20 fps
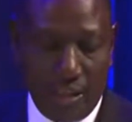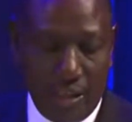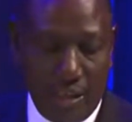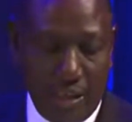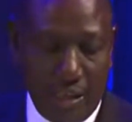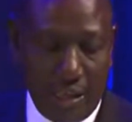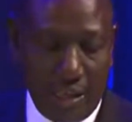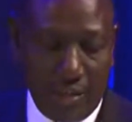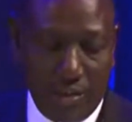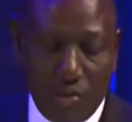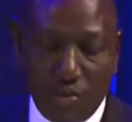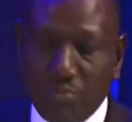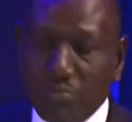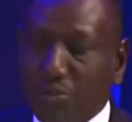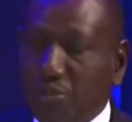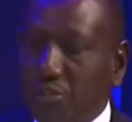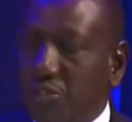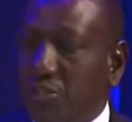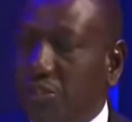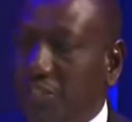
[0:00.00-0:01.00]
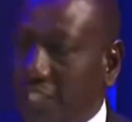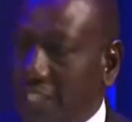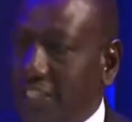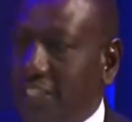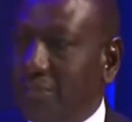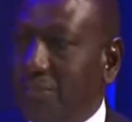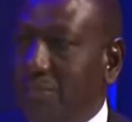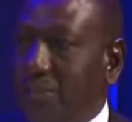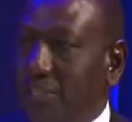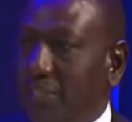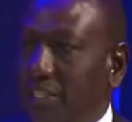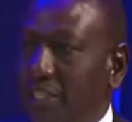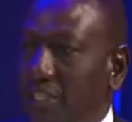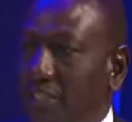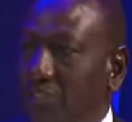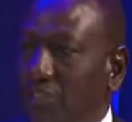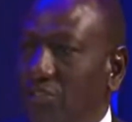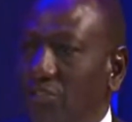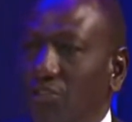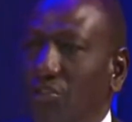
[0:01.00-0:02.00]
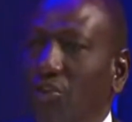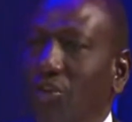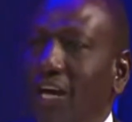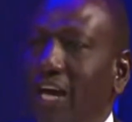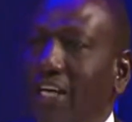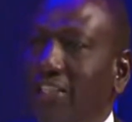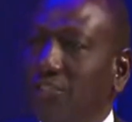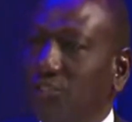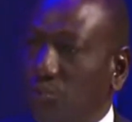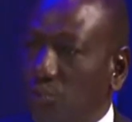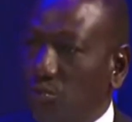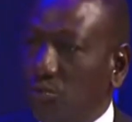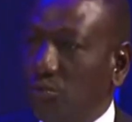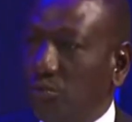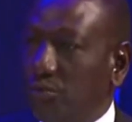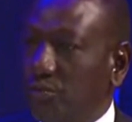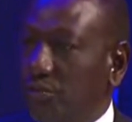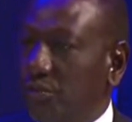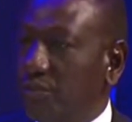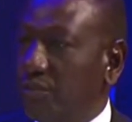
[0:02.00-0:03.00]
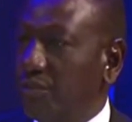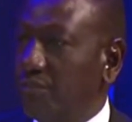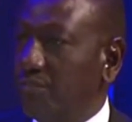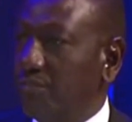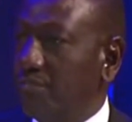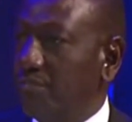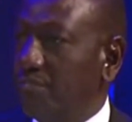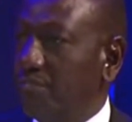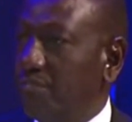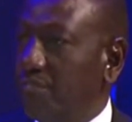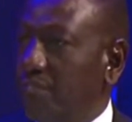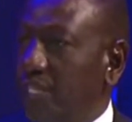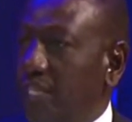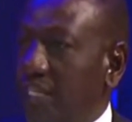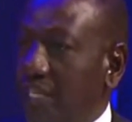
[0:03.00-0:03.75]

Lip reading: And almost 30% of all our schools are